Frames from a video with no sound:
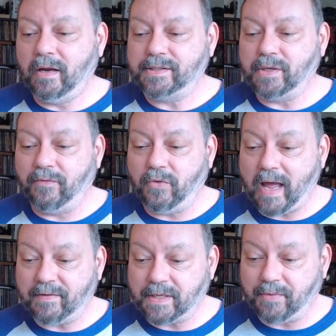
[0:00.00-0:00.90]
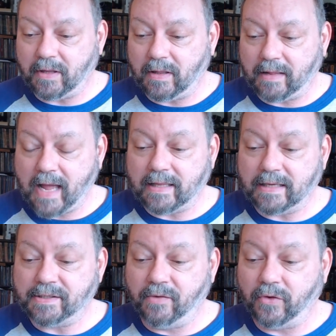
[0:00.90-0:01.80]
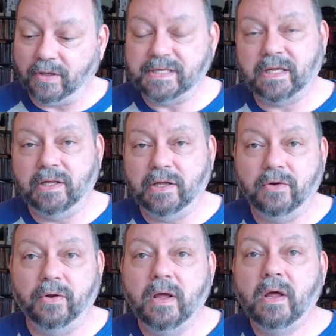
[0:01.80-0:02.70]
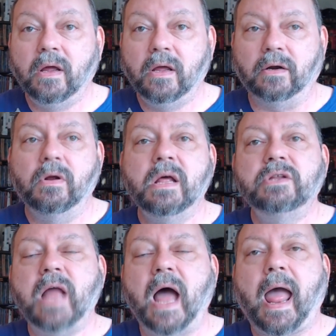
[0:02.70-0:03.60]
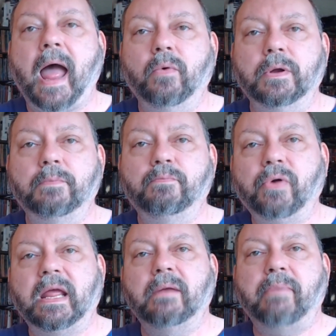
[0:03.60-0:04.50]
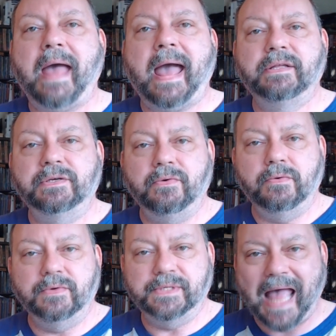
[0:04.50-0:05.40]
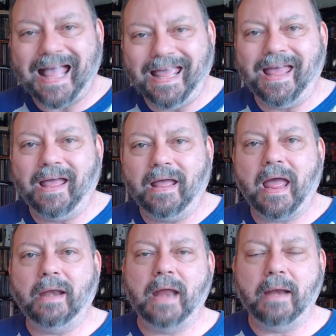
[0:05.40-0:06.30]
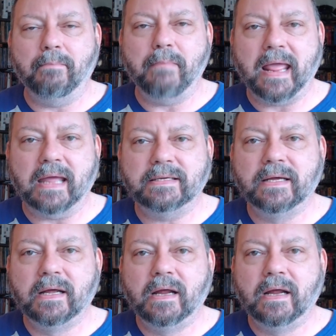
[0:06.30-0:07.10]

So if you have something like that that's overtly silly, you could, I would bring it back to Zagyg and make it...